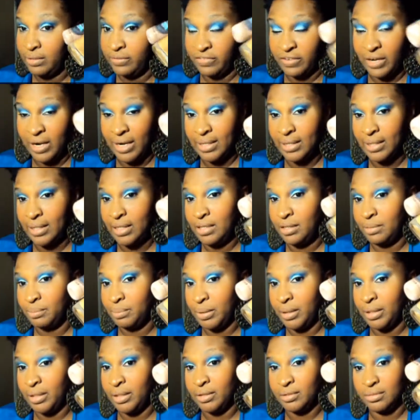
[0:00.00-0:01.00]
and find
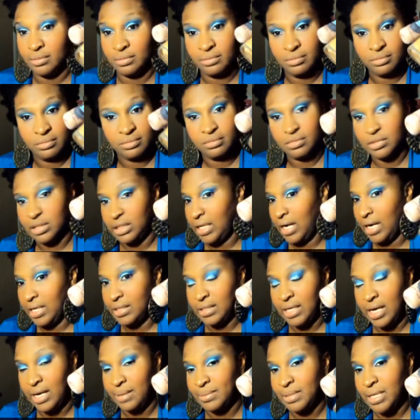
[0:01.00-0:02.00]
it, but
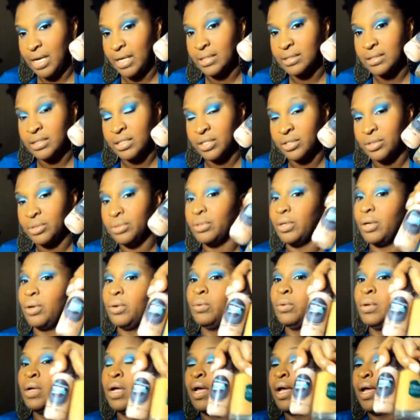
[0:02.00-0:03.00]
9 times out of 10 you
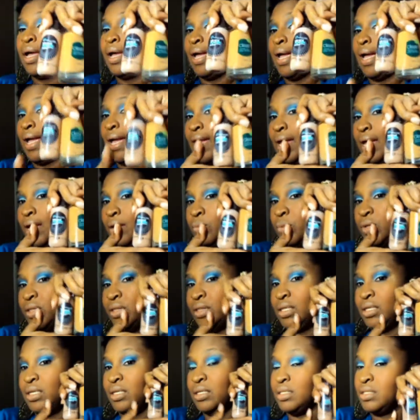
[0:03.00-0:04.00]
don't. And
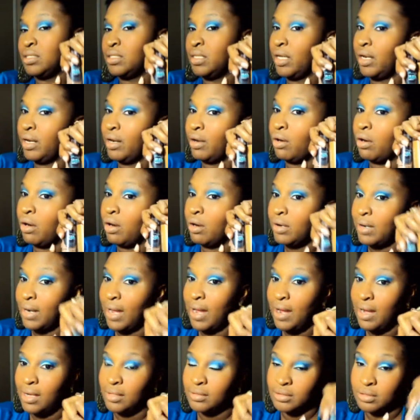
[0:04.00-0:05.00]
with these, they are
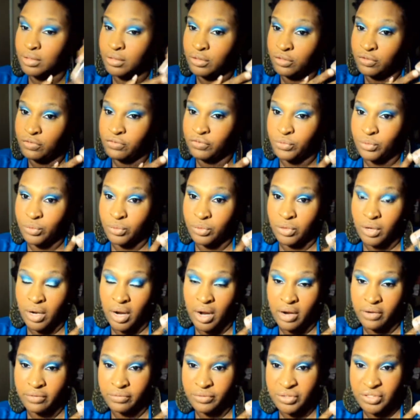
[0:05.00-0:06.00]
not full
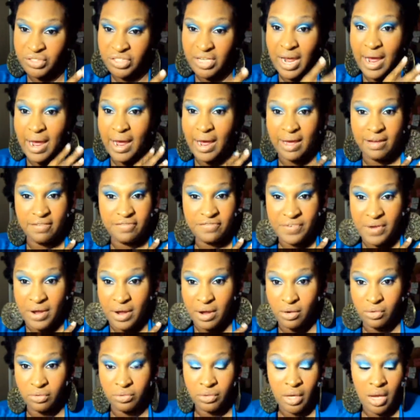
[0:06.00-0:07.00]
coverage, I have
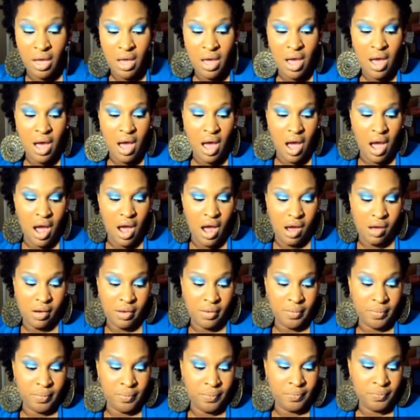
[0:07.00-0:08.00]
found.
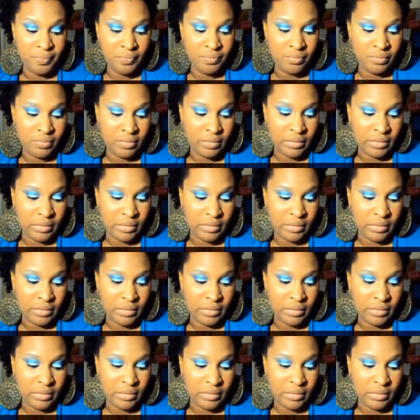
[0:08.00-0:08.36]
Um,